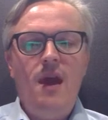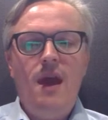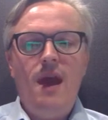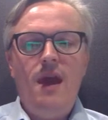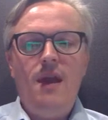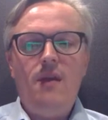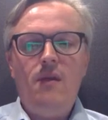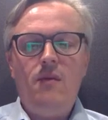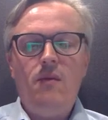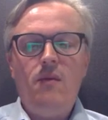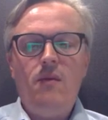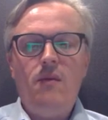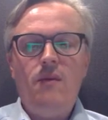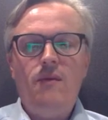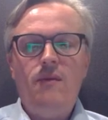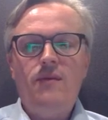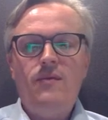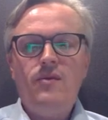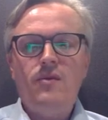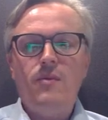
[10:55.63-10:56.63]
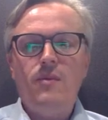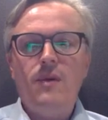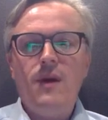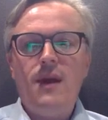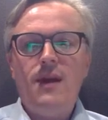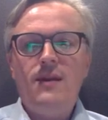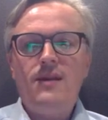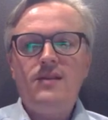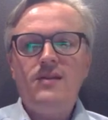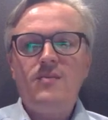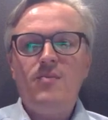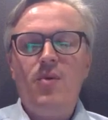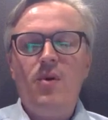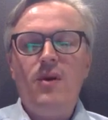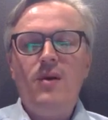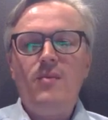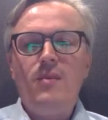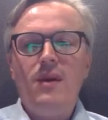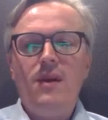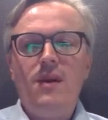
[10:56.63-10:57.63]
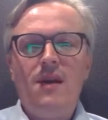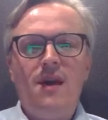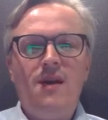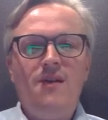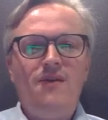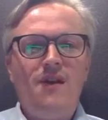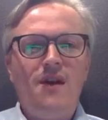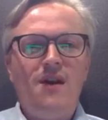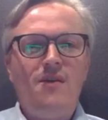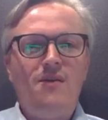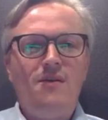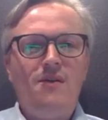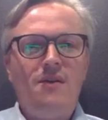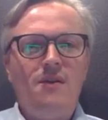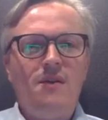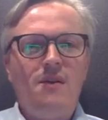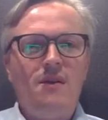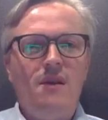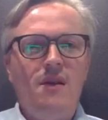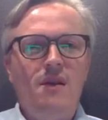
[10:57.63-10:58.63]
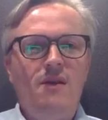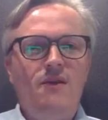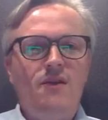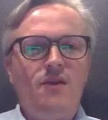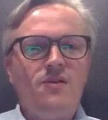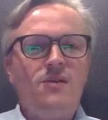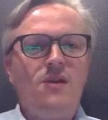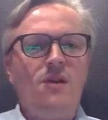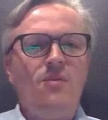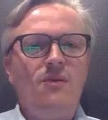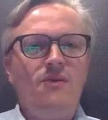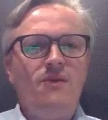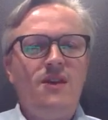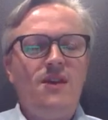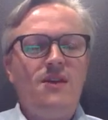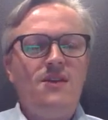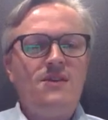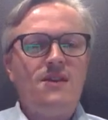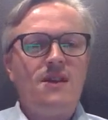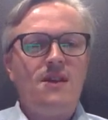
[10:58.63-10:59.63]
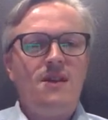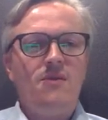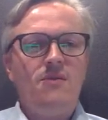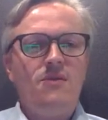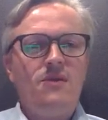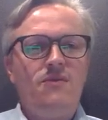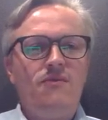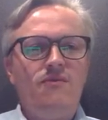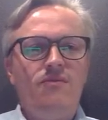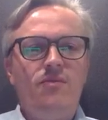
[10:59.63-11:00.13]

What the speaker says: And to my disappointment, I found in the first couple of years that there was